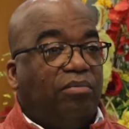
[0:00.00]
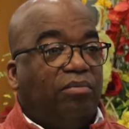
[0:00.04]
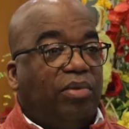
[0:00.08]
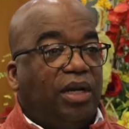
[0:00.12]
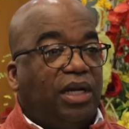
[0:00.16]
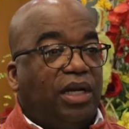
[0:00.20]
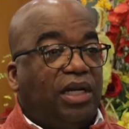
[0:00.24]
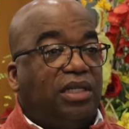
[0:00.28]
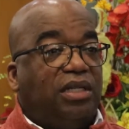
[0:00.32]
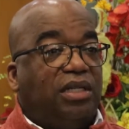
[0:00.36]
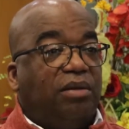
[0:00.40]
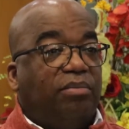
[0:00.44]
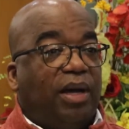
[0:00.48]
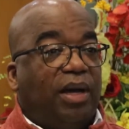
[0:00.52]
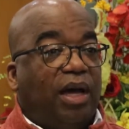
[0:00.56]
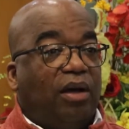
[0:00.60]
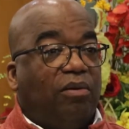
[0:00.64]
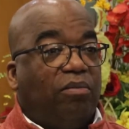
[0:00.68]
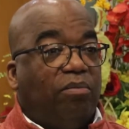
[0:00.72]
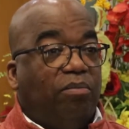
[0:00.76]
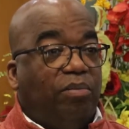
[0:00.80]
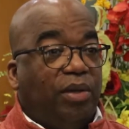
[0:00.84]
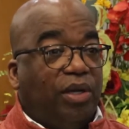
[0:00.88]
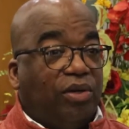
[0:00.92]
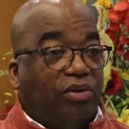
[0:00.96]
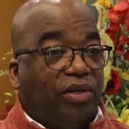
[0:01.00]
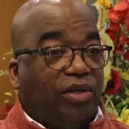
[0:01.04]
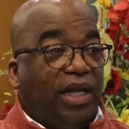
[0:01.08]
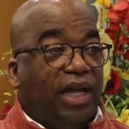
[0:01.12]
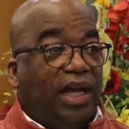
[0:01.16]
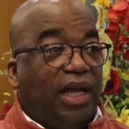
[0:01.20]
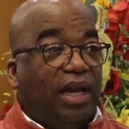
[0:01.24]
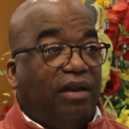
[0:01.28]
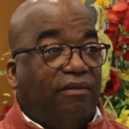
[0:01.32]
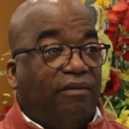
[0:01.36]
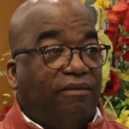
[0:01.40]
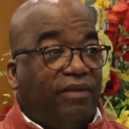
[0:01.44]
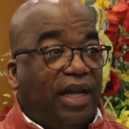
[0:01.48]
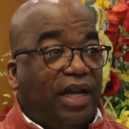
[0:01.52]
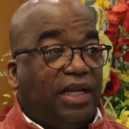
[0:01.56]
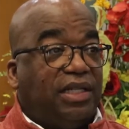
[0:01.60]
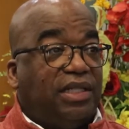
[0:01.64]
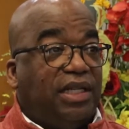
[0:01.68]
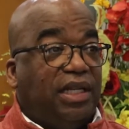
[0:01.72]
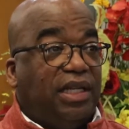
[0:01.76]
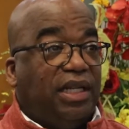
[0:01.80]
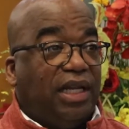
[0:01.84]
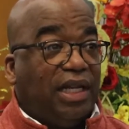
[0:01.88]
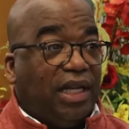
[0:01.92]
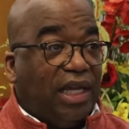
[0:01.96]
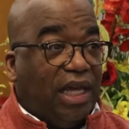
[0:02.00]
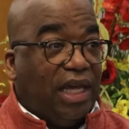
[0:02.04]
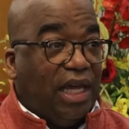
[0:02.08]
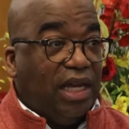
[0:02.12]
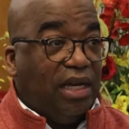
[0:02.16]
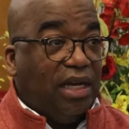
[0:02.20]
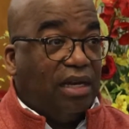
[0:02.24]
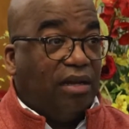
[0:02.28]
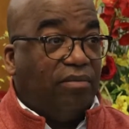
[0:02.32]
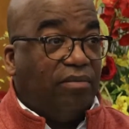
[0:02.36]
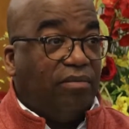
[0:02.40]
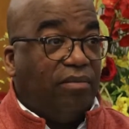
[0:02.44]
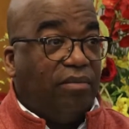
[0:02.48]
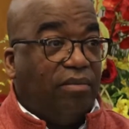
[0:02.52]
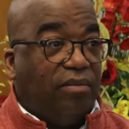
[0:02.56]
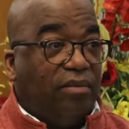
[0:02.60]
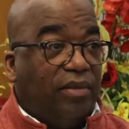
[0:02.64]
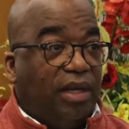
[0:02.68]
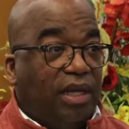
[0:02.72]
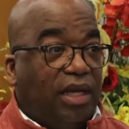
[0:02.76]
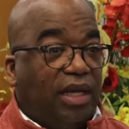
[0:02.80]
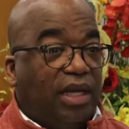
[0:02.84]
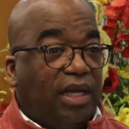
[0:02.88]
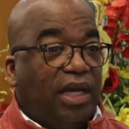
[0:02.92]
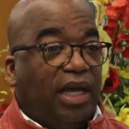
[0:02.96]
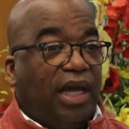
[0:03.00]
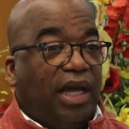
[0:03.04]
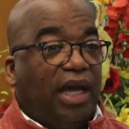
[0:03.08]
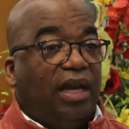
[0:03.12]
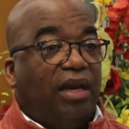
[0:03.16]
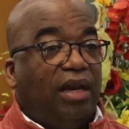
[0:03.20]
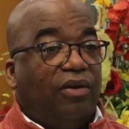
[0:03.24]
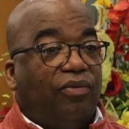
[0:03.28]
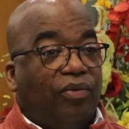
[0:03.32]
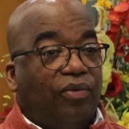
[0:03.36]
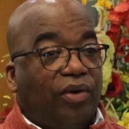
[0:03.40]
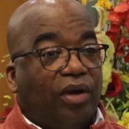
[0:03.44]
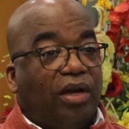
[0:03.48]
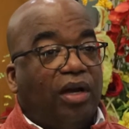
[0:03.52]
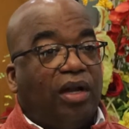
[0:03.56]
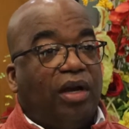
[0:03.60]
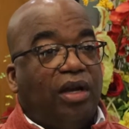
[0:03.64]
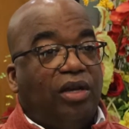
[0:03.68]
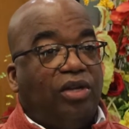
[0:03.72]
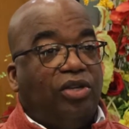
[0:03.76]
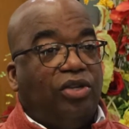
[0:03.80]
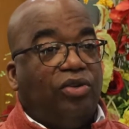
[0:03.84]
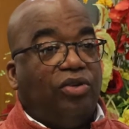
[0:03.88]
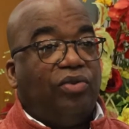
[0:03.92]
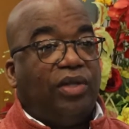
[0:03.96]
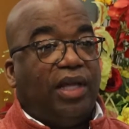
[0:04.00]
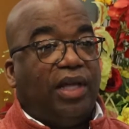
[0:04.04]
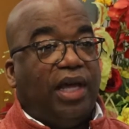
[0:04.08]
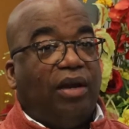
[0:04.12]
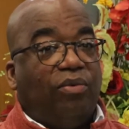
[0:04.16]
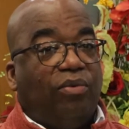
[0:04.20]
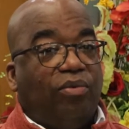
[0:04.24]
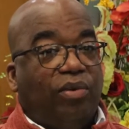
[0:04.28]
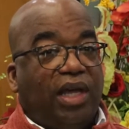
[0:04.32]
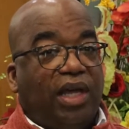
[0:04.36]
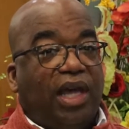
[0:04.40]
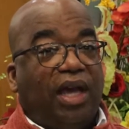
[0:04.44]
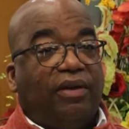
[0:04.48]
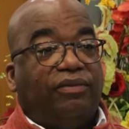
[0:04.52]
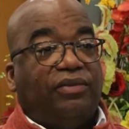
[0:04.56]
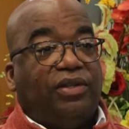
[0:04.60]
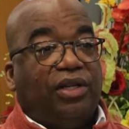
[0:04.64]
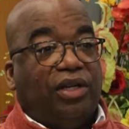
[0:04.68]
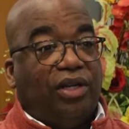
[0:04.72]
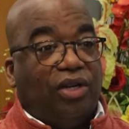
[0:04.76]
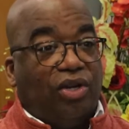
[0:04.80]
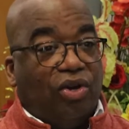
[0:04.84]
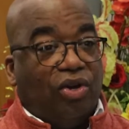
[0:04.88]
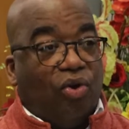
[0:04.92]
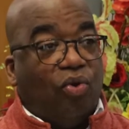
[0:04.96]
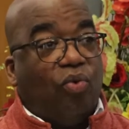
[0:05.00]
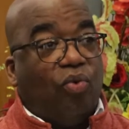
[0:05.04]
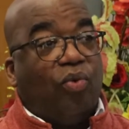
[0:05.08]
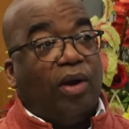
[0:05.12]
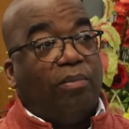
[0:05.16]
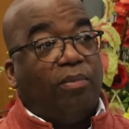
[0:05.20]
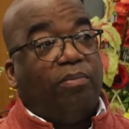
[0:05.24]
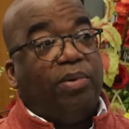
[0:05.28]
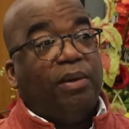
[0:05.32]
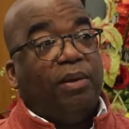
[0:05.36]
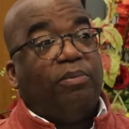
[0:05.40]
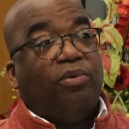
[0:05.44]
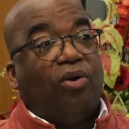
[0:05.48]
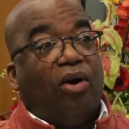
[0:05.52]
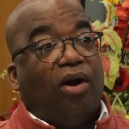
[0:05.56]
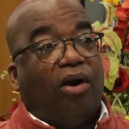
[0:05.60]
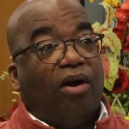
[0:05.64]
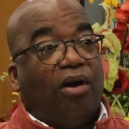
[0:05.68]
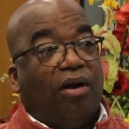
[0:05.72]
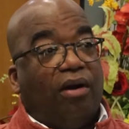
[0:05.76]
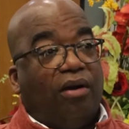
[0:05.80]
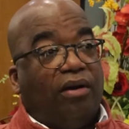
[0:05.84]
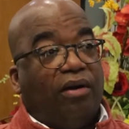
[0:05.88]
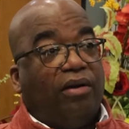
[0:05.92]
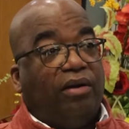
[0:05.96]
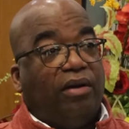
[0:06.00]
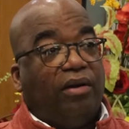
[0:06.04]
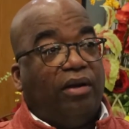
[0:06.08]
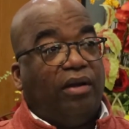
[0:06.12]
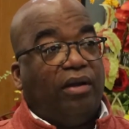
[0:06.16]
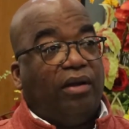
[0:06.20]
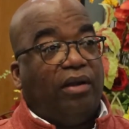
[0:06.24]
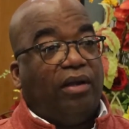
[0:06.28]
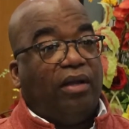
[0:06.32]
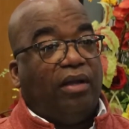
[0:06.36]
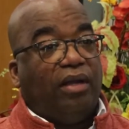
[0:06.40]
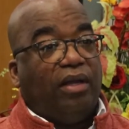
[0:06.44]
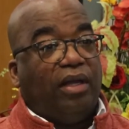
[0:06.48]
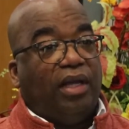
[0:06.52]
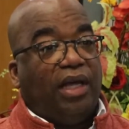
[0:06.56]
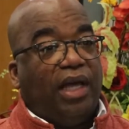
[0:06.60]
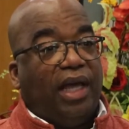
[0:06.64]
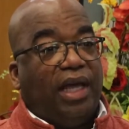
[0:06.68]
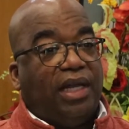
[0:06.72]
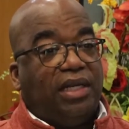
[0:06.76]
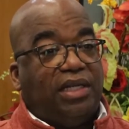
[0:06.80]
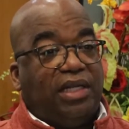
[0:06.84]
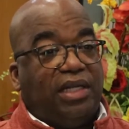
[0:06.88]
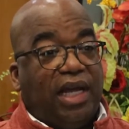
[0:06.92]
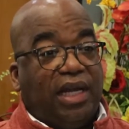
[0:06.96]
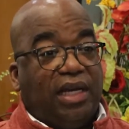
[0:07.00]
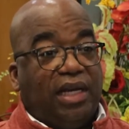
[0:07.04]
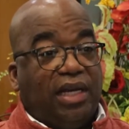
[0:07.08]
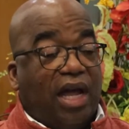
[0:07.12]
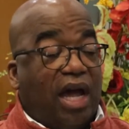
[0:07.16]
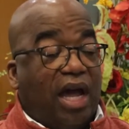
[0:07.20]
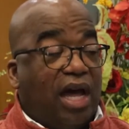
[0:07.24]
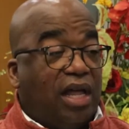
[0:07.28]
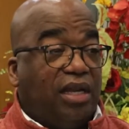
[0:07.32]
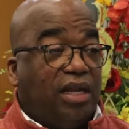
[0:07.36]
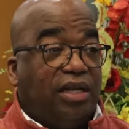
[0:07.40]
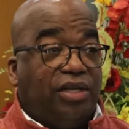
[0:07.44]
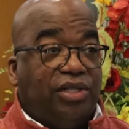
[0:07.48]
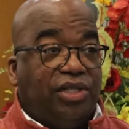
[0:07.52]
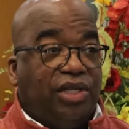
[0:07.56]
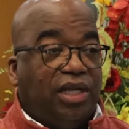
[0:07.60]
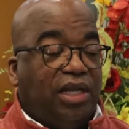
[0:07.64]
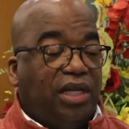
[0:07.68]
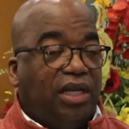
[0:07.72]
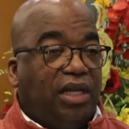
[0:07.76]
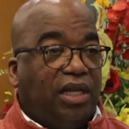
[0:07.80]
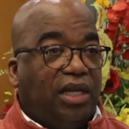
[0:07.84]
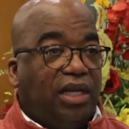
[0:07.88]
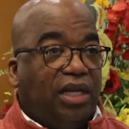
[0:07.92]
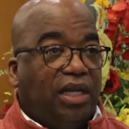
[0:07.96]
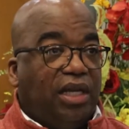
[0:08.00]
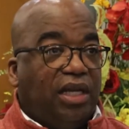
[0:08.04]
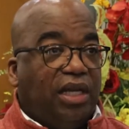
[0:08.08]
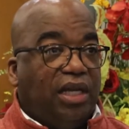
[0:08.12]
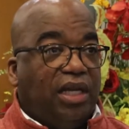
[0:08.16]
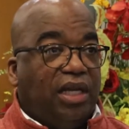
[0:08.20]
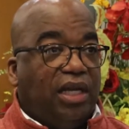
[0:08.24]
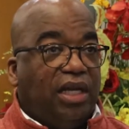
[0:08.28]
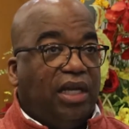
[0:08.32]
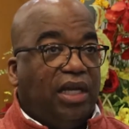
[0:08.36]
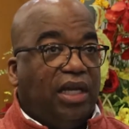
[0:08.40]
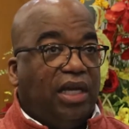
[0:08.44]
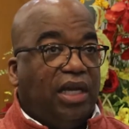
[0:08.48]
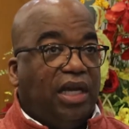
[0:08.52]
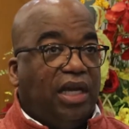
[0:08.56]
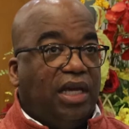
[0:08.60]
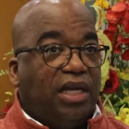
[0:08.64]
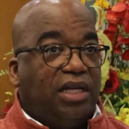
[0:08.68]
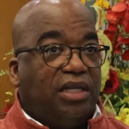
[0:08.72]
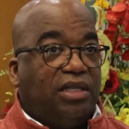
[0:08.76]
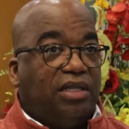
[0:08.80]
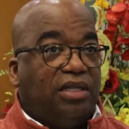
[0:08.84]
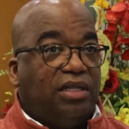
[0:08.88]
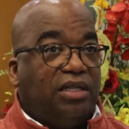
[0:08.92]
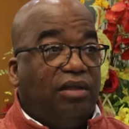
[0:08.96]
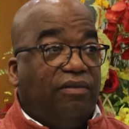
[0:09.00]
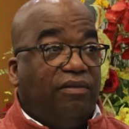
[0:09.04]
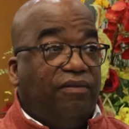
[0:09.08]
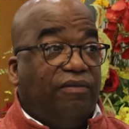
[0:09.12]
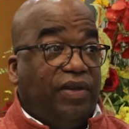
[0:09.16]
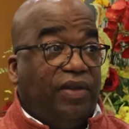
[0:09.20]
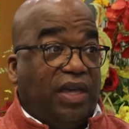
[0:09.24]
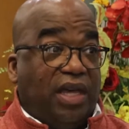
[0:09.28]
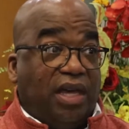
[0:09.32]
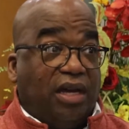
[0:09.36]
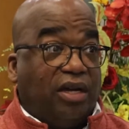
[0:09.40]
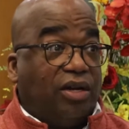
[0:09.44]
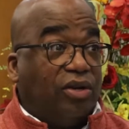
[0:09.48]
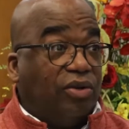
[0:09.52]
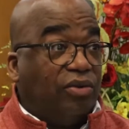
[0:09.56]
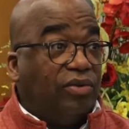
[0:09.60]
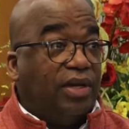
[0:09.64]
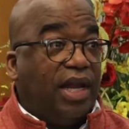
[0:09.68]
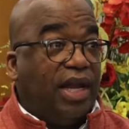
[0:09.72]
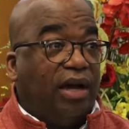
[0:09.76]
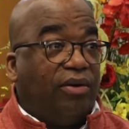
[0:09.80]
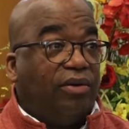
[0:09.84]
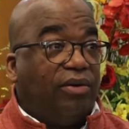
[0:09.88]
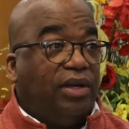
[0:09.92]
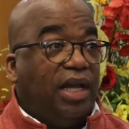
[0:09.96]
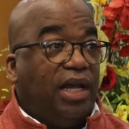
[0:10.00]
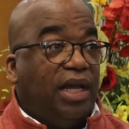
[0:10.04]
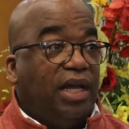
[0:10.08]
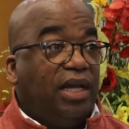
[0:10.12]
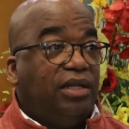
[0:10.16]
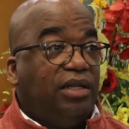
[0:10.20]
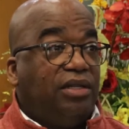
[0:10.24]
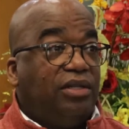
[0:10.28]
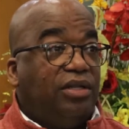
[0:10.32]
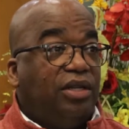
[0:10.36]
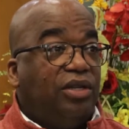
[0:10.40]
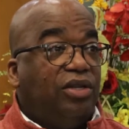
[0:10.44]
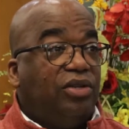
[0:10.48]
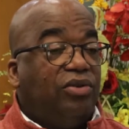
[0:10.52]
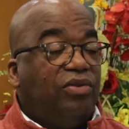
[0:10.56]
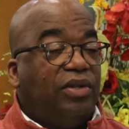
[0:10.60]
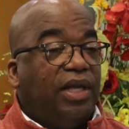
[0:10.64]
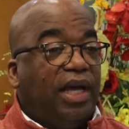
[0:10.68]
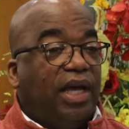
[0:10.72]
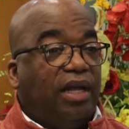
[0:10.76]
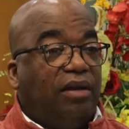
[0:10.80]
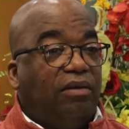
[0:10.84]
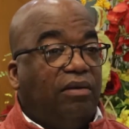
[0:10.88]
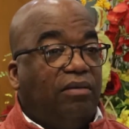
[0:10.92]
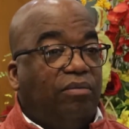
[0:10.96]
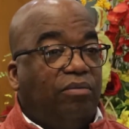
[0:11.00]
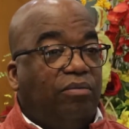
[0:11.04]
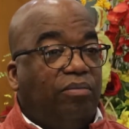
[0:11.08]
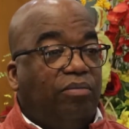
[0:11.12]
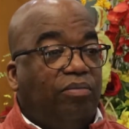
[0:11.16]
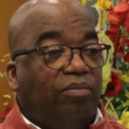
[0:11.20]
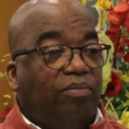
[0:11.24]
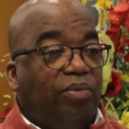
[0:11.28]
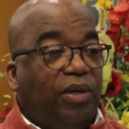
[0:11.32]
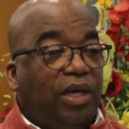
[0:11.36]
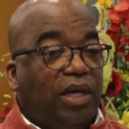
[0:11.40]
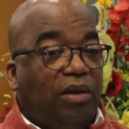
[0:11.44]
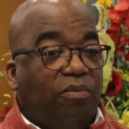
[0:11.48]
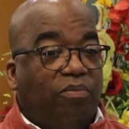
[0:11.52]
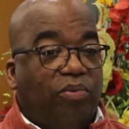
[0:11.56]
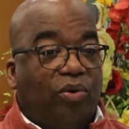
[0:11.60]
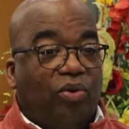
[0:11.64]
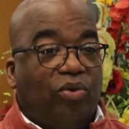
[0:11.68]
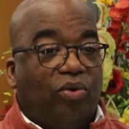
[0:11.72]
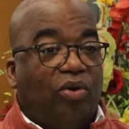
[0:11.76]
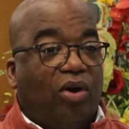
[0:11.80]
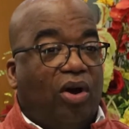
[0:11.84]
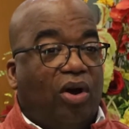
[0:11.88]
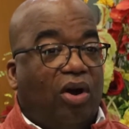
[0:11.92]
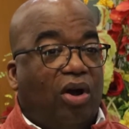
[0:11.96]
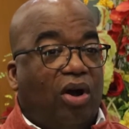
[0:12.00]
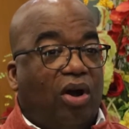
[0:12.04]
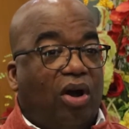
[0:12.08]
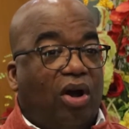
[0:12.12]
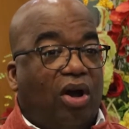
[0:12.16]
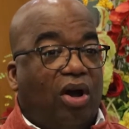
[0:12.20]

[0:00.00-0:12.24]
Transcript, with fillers: but it's about building and advancing the kingdom. And if we're going to do that, we have to go where people are. And technology is the vehicle nowadays to do that. People